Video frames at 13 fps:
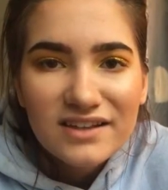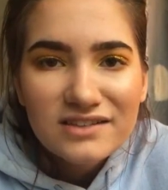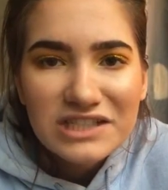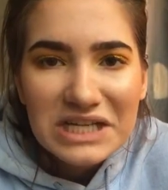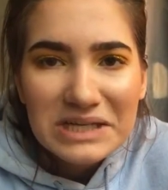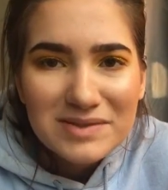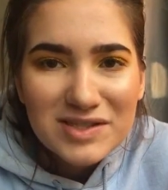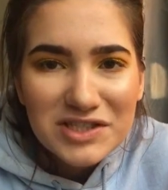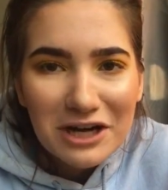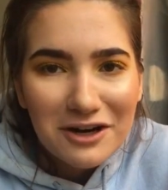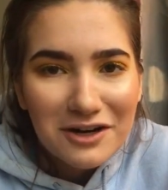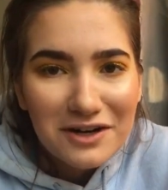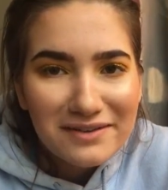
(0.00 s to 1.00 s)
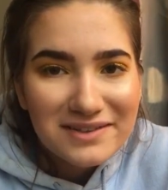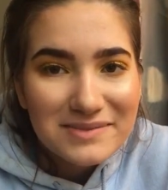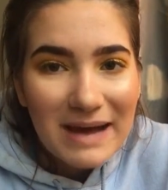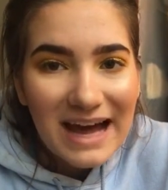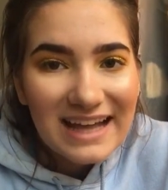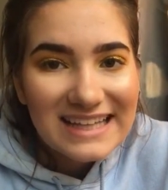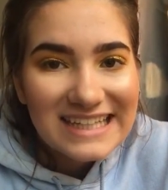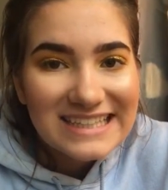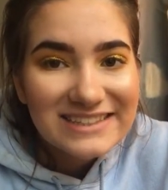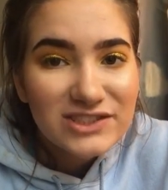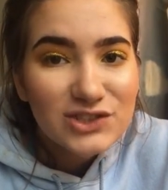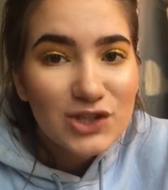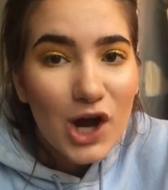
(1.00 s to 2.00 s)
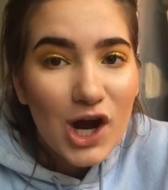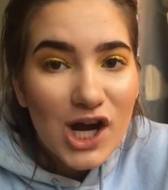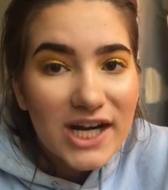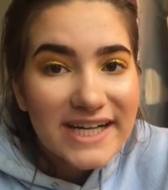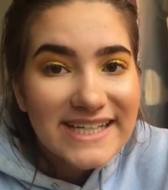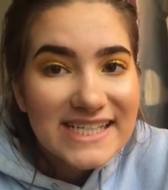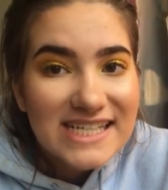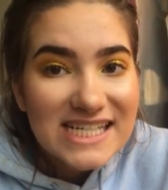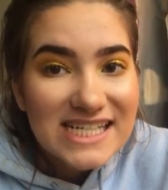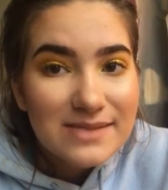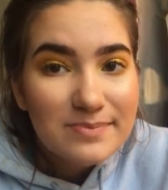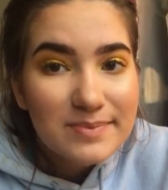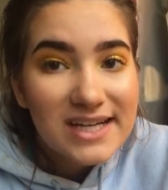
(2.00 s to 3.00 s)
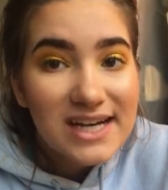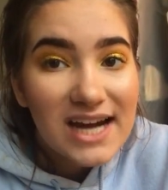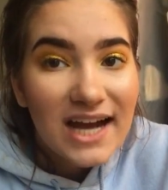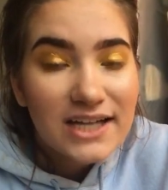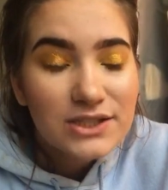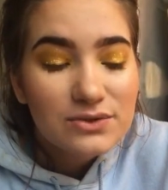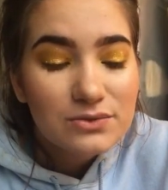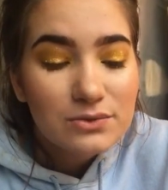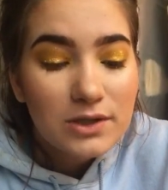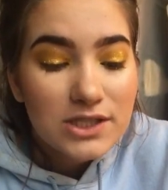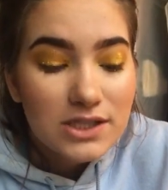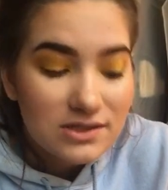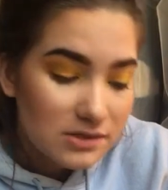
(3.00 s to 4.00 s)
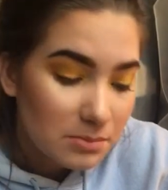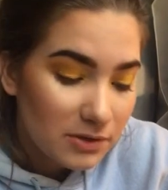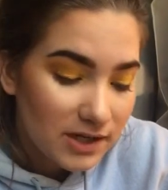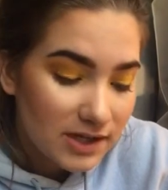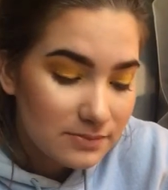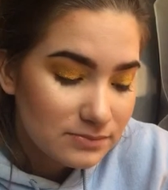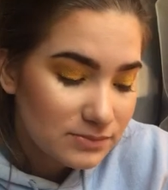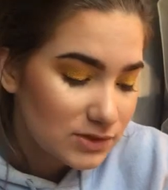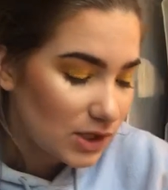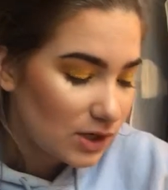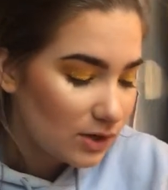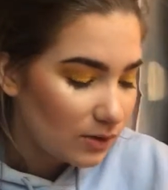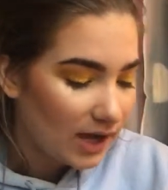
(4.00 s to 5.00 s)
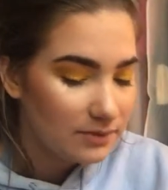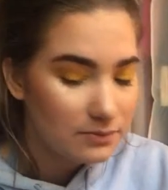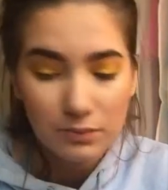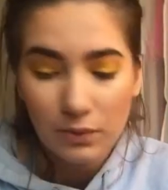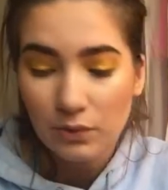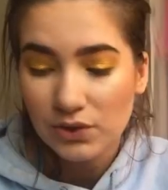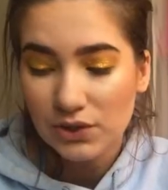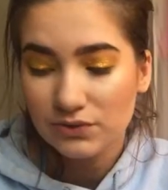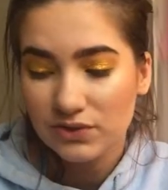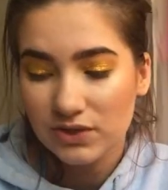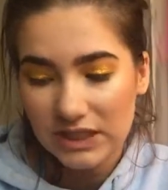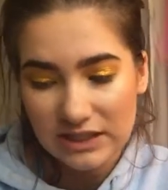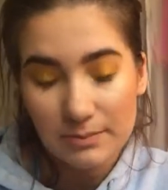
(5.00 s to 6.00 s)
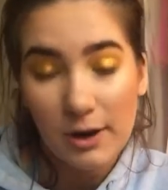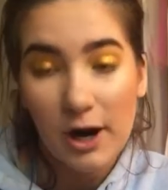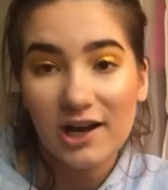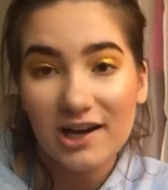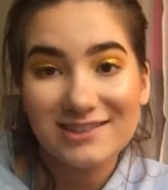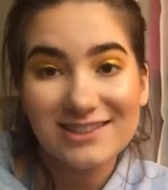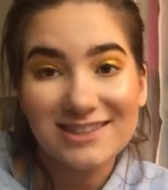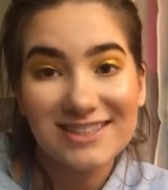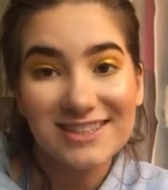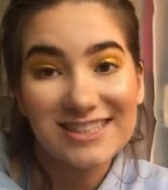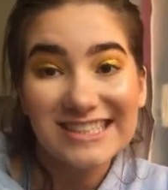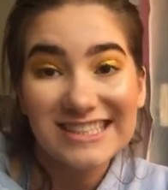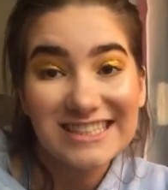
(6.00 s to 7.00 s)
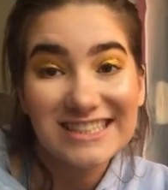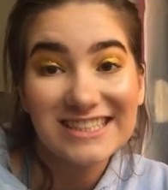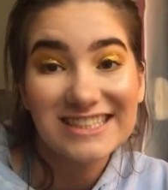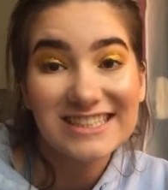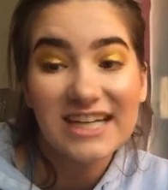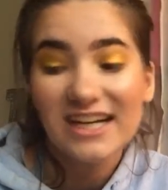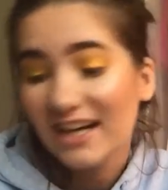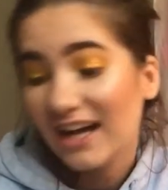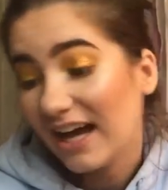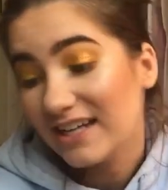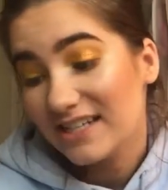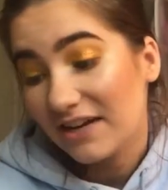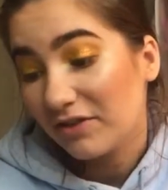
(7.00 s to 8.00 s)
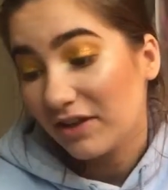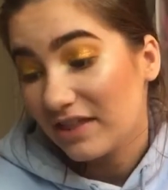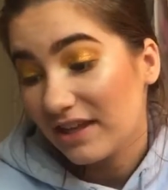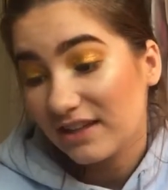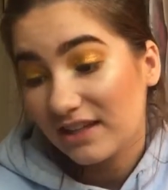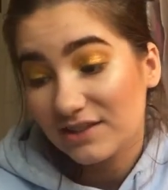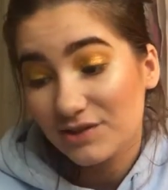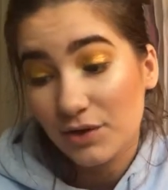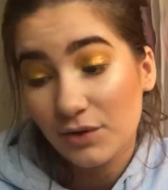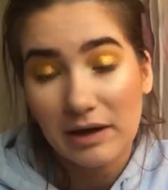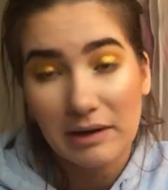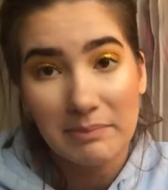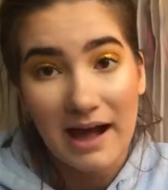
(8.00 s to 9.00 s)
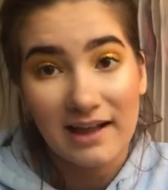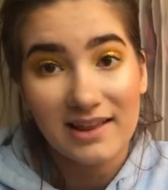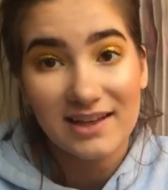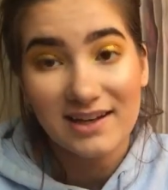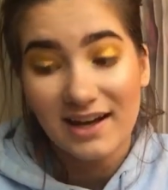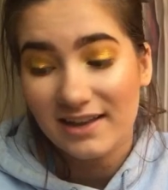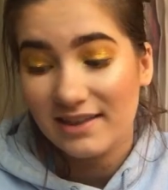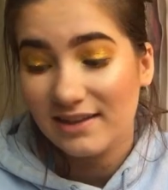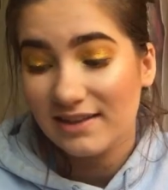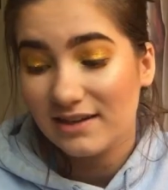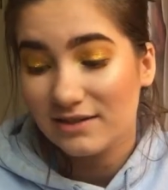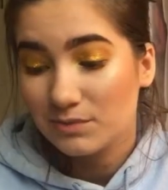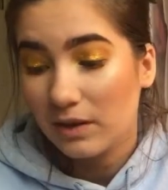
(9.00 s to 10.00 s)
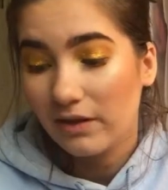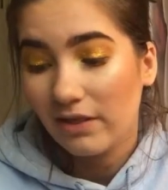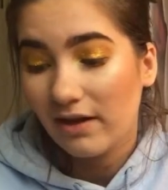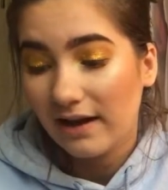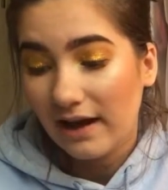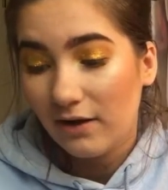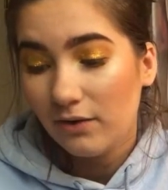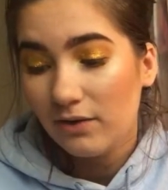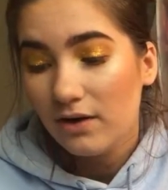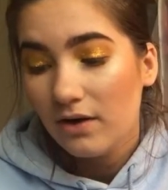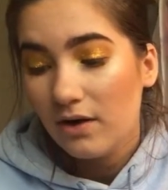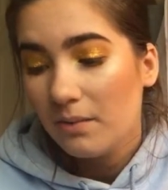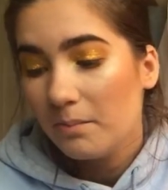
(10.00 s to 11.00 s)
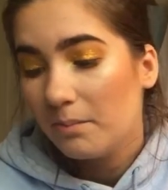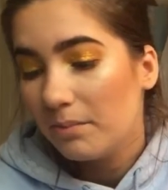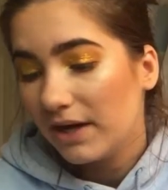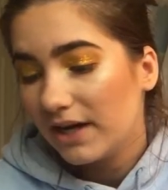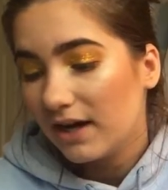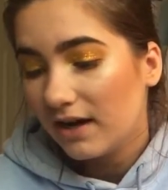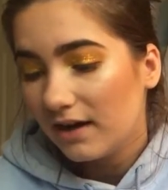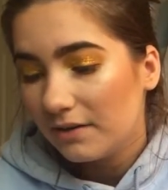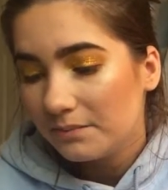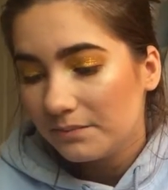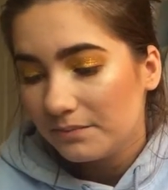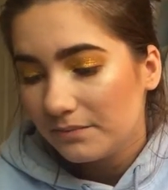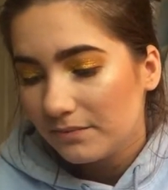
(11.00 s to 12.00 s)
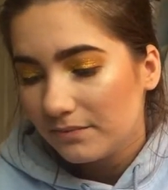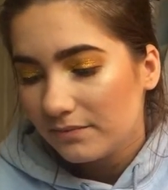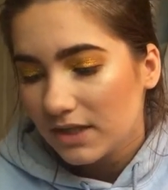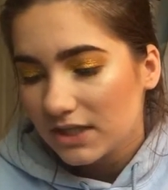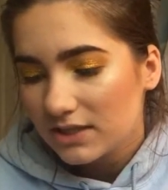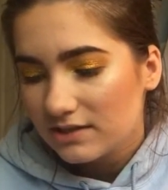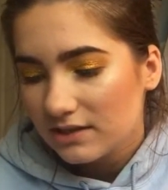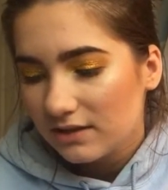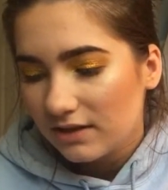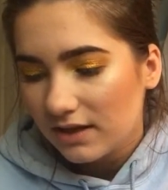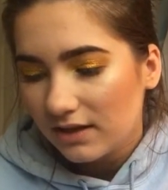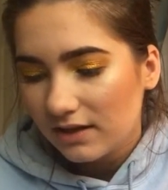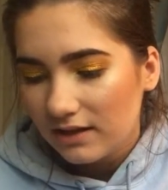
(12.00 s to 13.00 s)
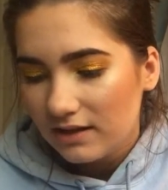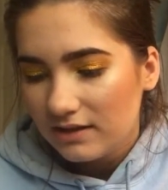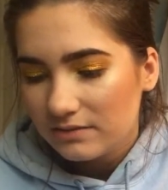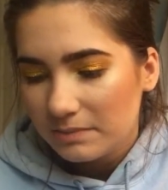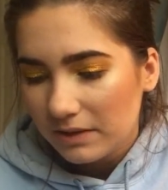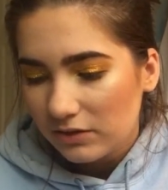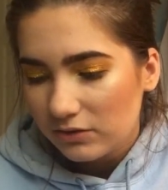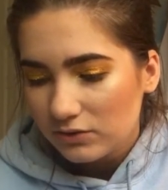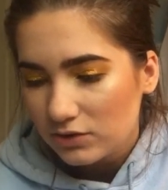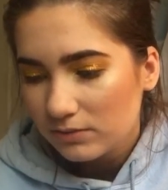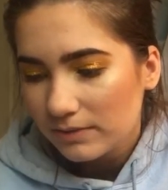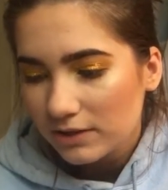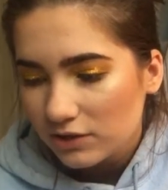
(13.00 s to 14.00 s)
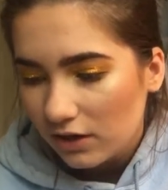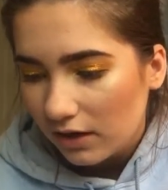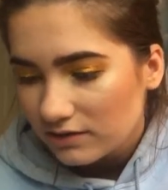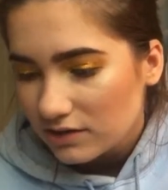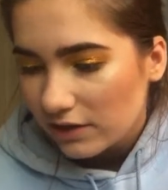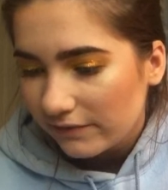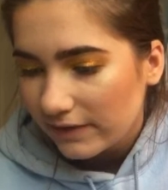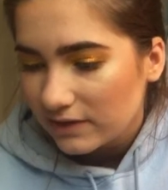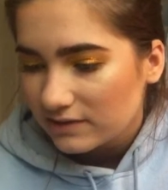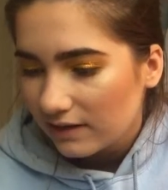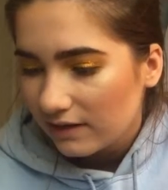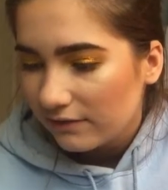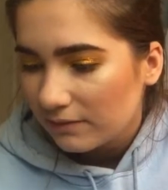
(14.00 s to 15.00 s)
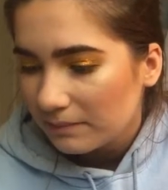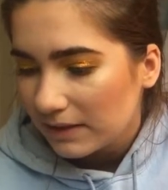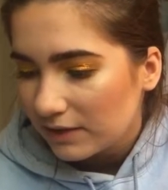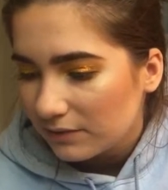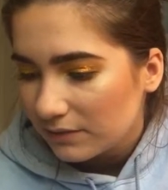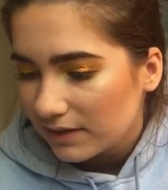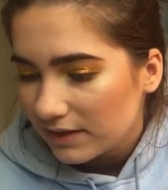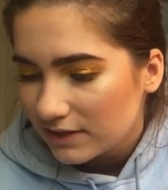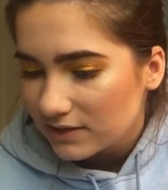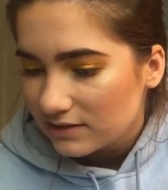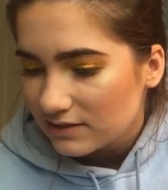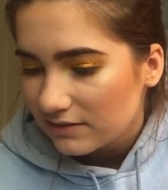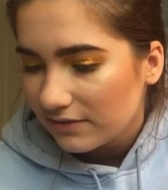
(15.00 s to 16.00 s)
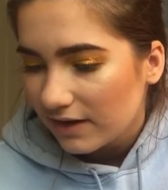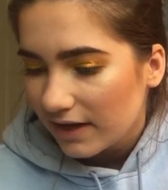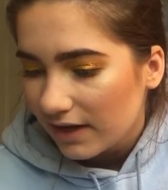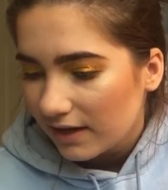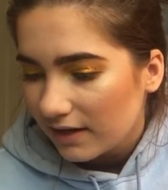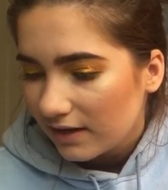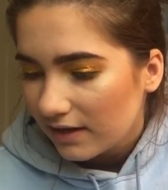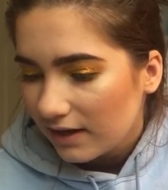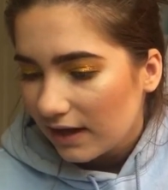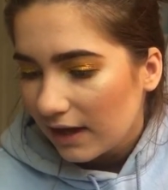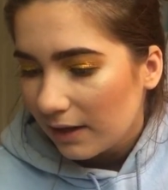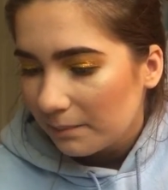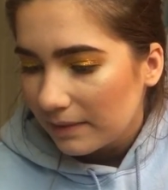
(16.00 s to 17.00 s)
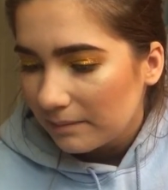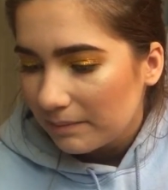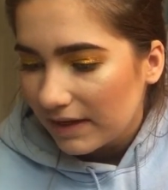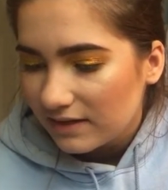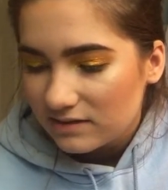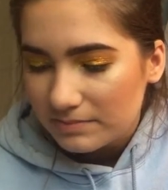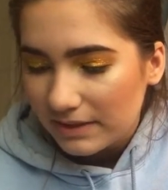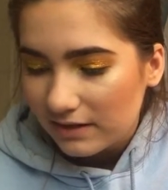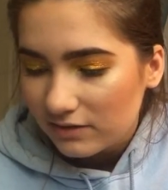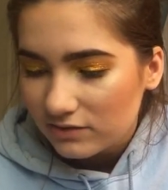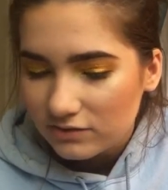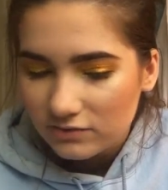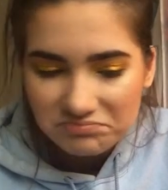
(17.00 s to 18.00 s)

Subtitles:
James Charles palette. Sorry, but I don't want to support him, so I won't use his products. I definitely think that it's a great palette. I think that it's well thought out, but I just think that like he's been through too much controversy for me to really justify helping pay his bills.